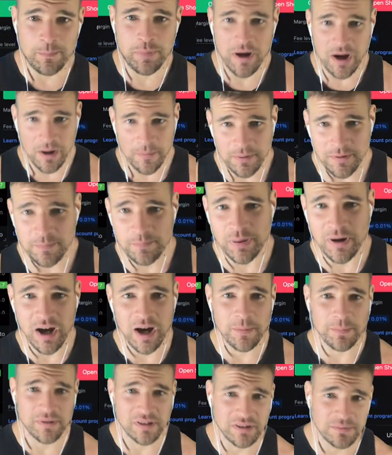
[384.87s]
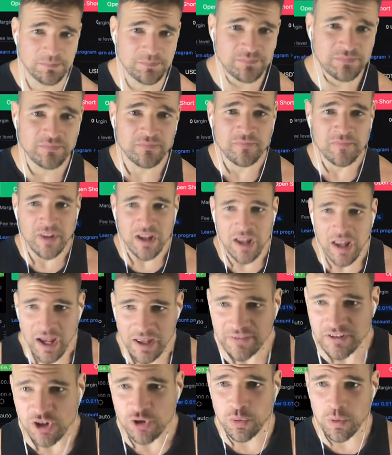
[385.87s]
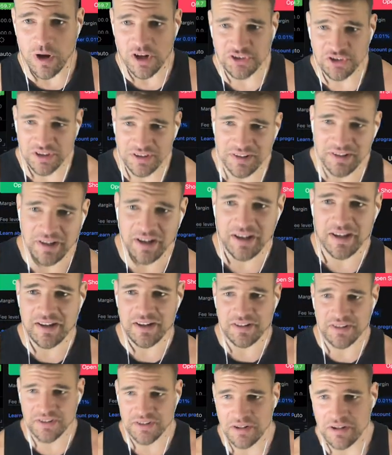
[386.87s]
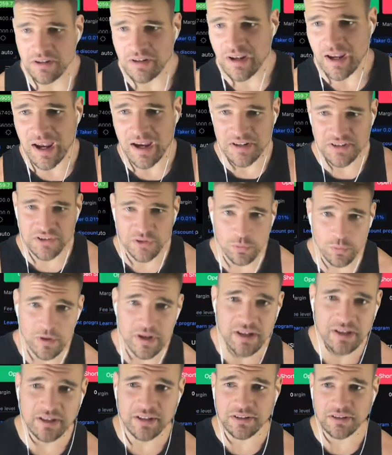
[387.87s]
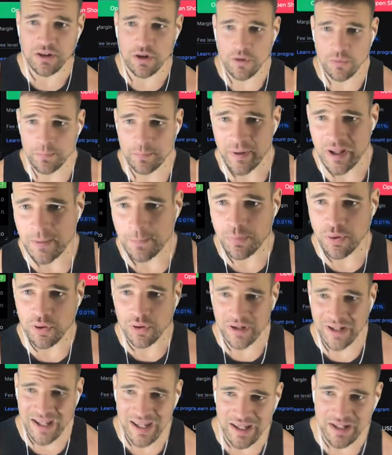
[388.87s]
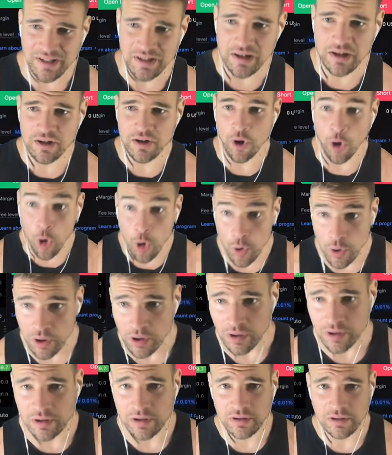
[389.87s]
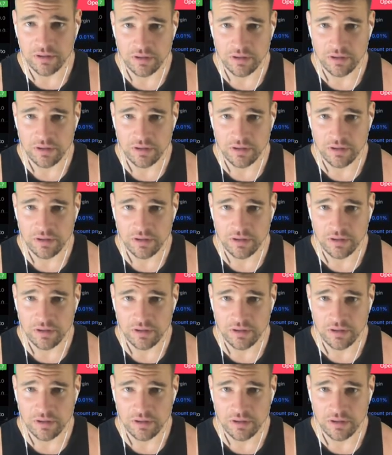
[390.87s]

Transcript: And the question today is, has the weekly low been put in, or